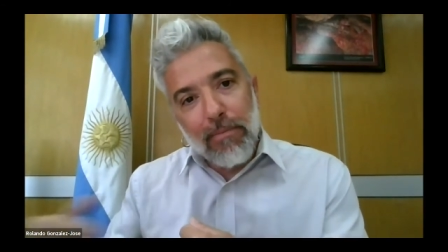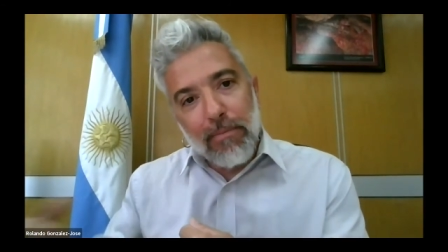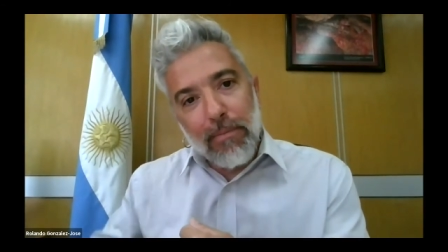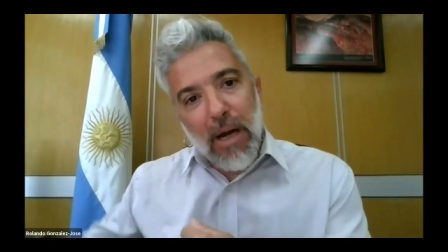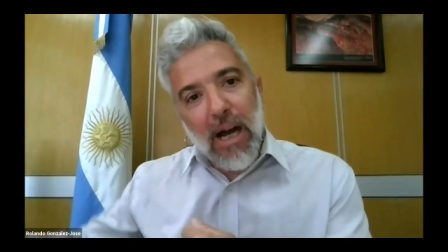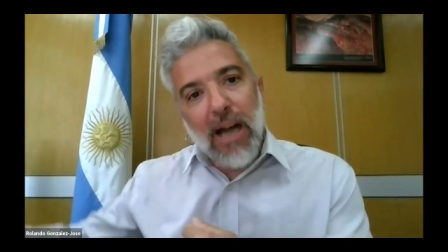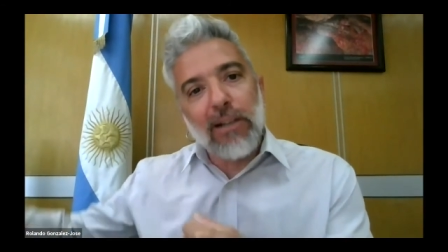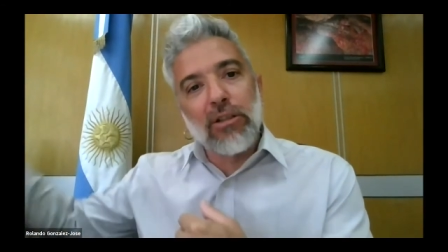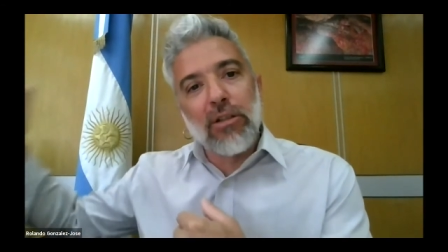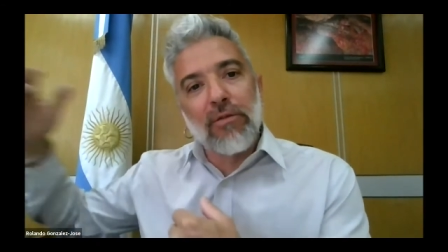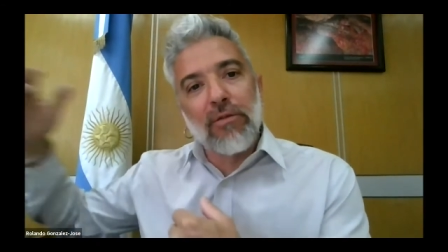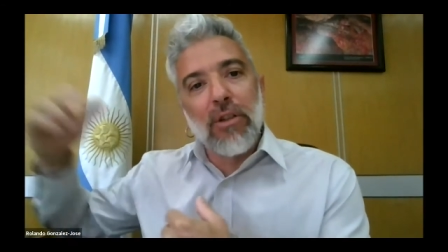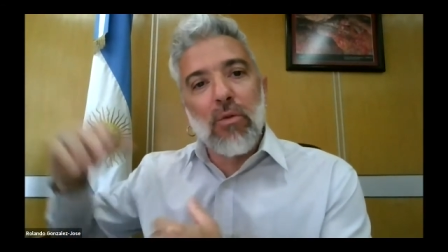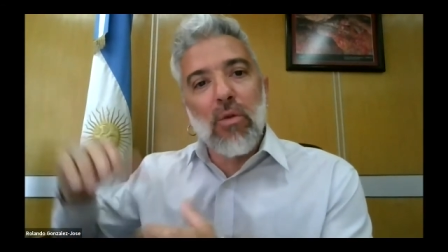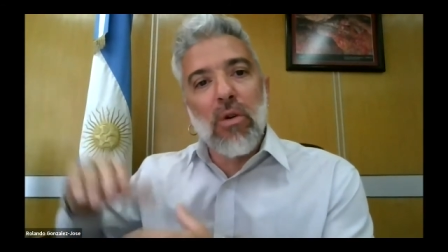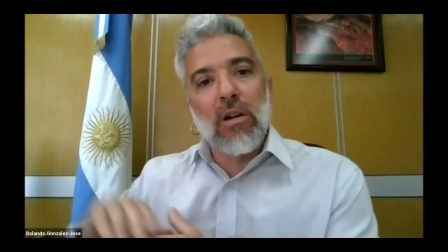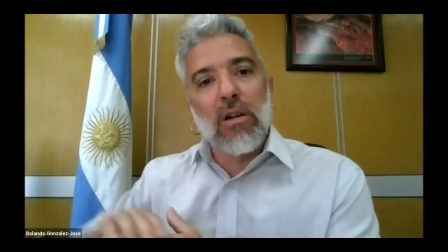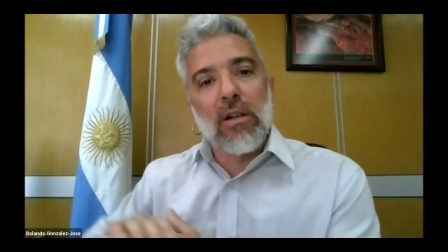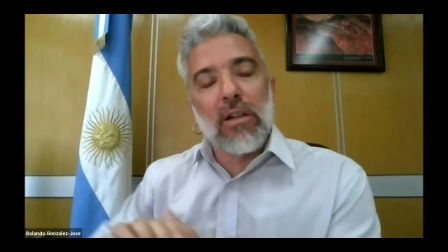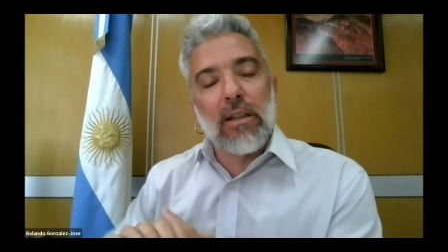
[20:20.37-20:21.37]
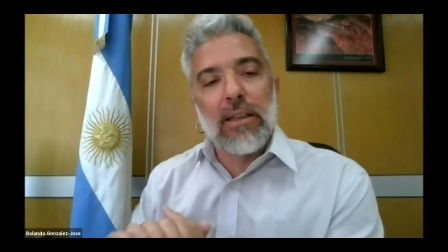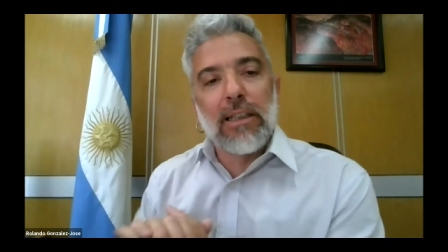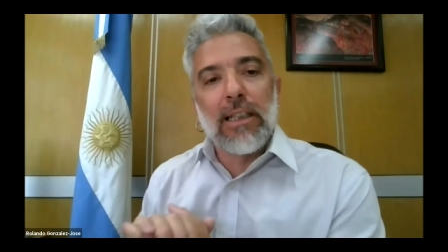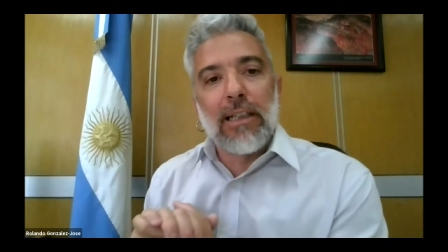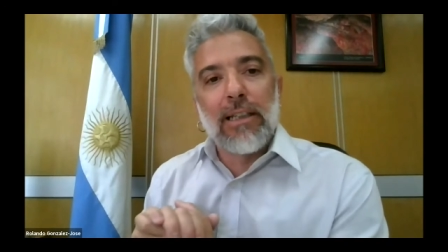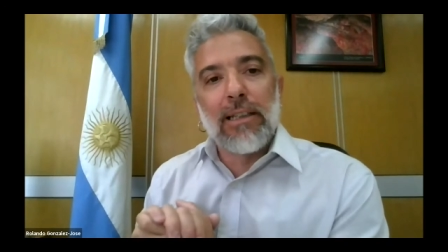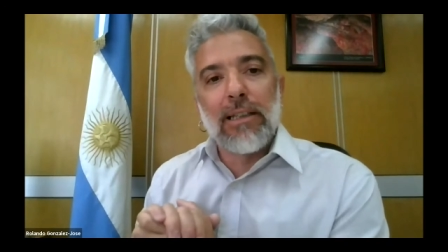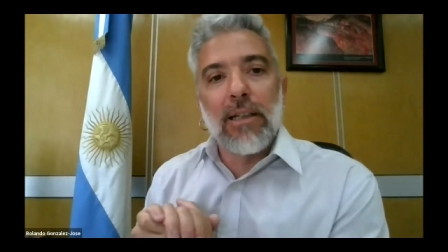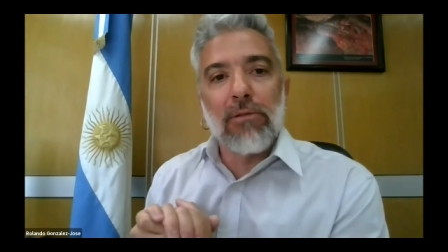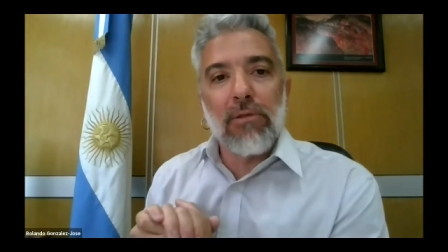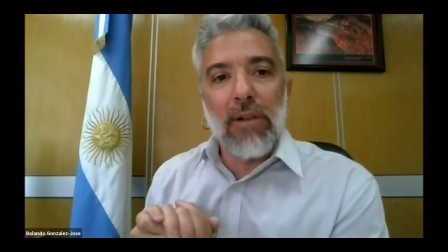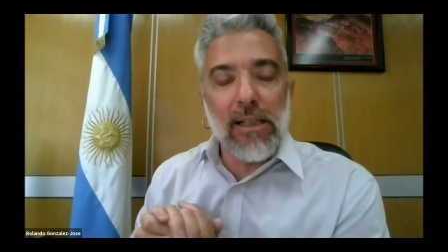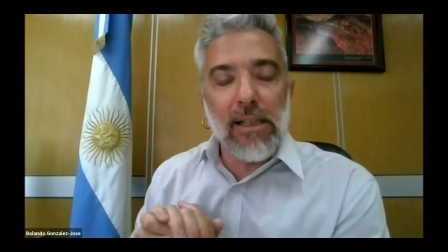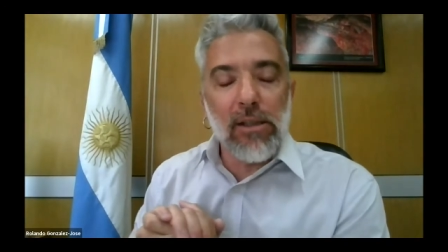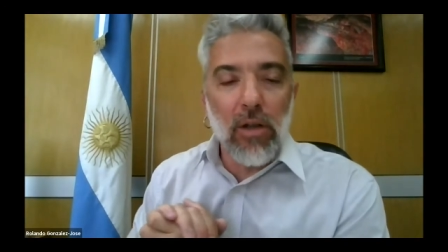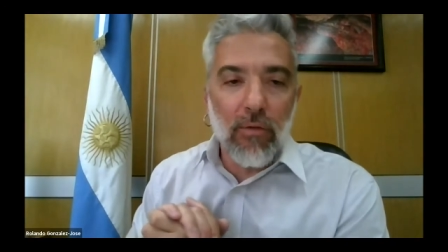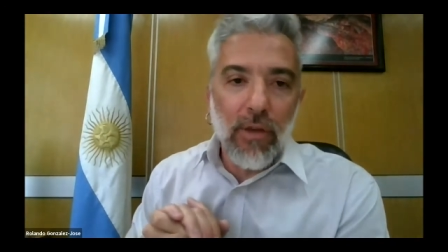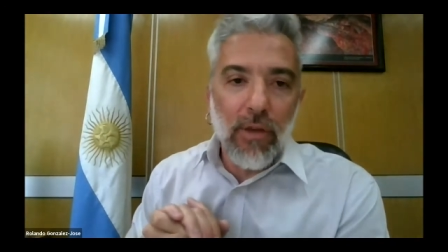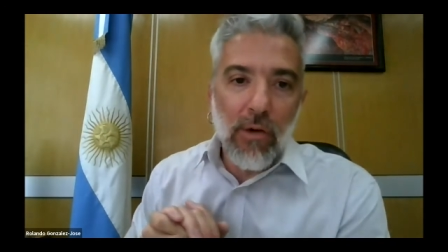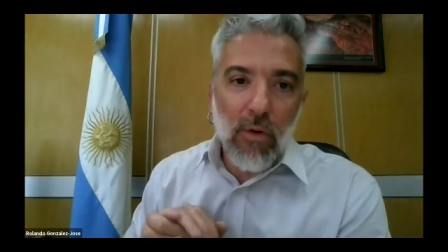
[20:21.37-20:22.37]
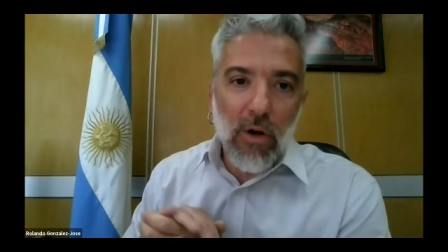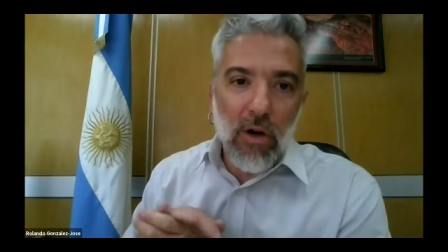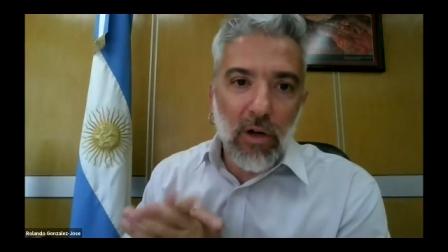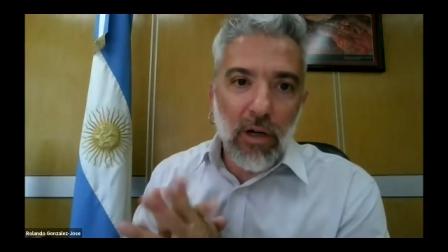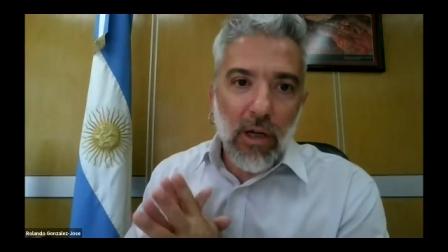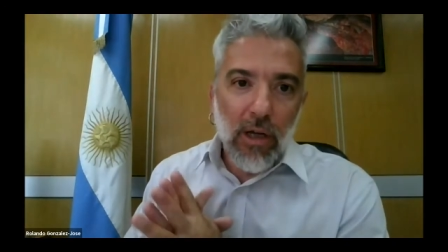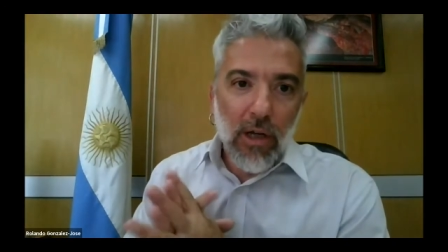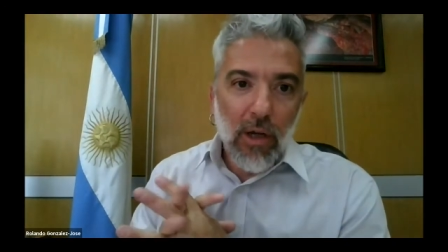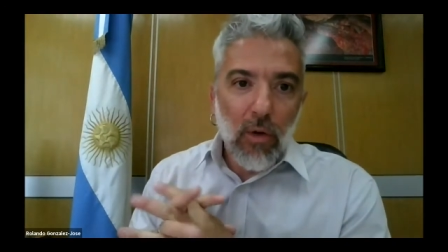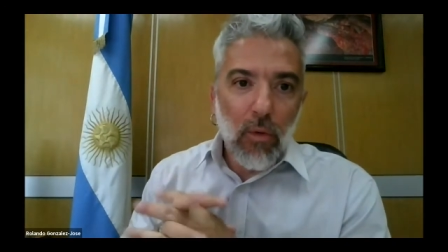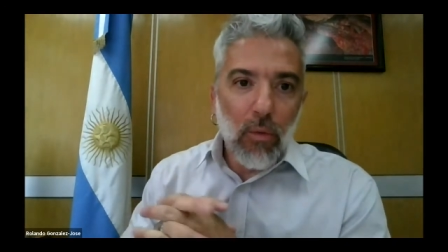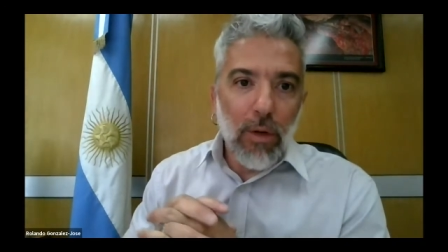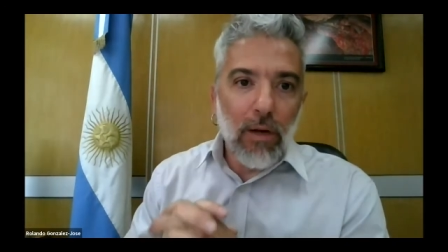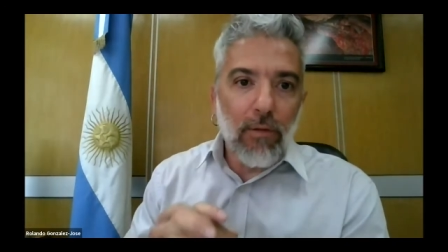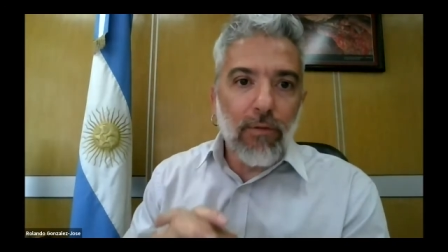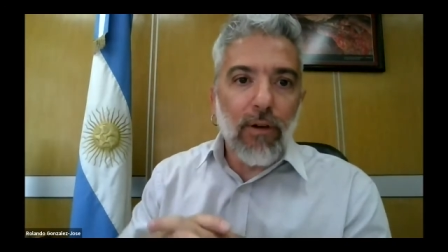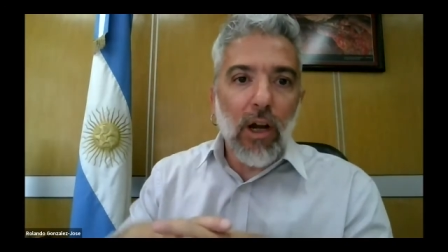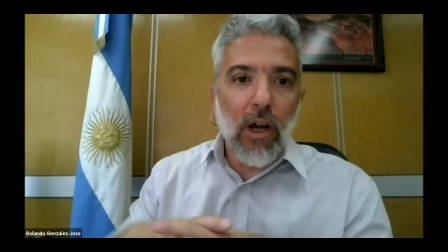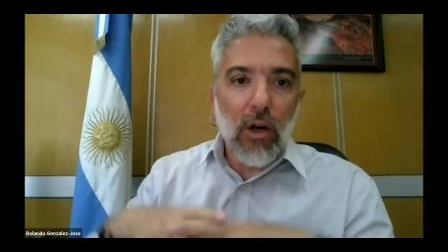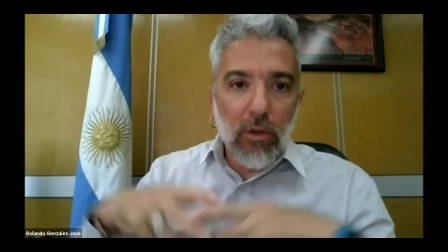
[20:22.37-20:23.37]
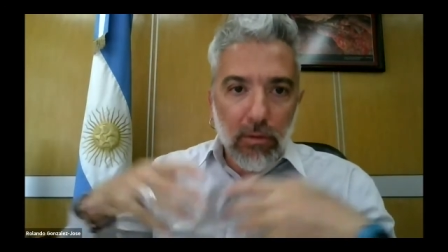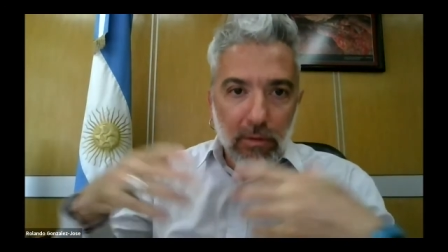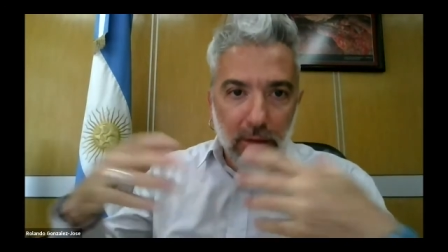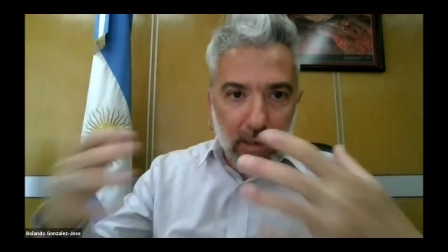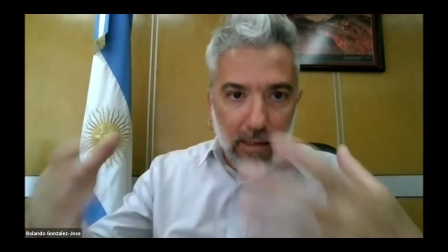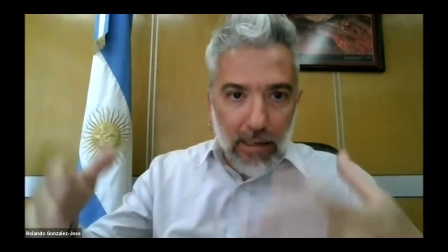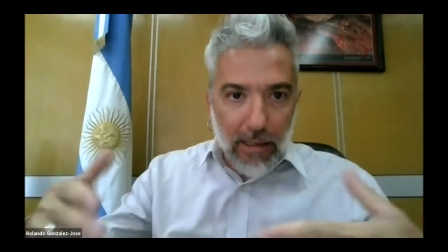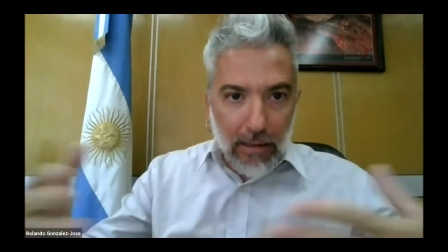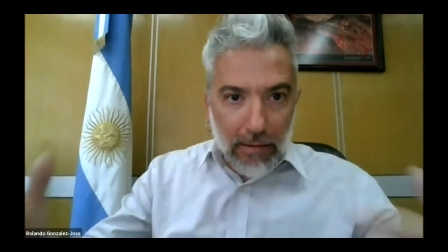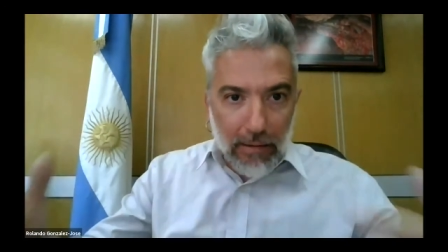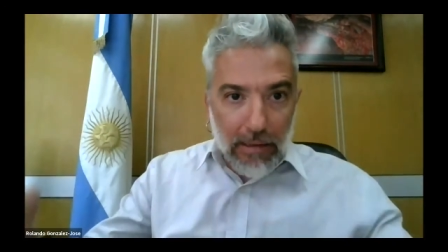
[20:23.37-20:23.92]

part of the work, the, the rest of the work will flow in a,